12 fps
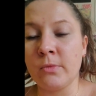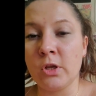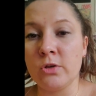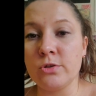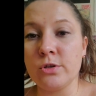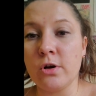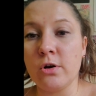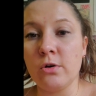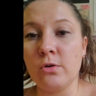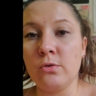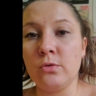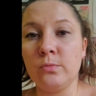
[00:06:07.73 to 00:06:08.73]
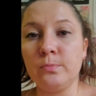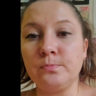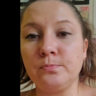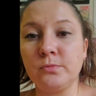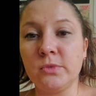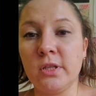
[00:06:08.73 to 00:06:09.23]
So
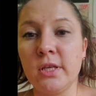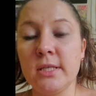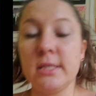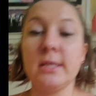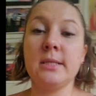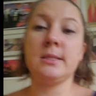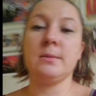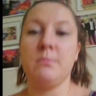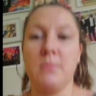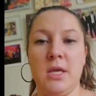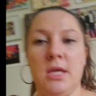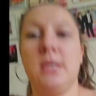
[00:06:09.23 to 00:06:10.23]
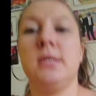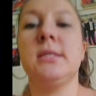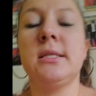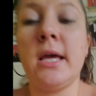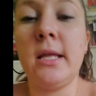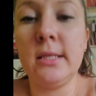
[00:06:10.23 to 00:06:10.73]
this is me
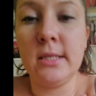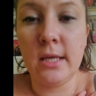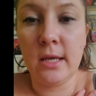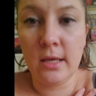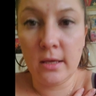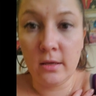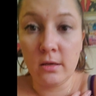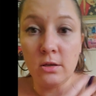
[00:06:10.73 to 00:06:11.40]
sending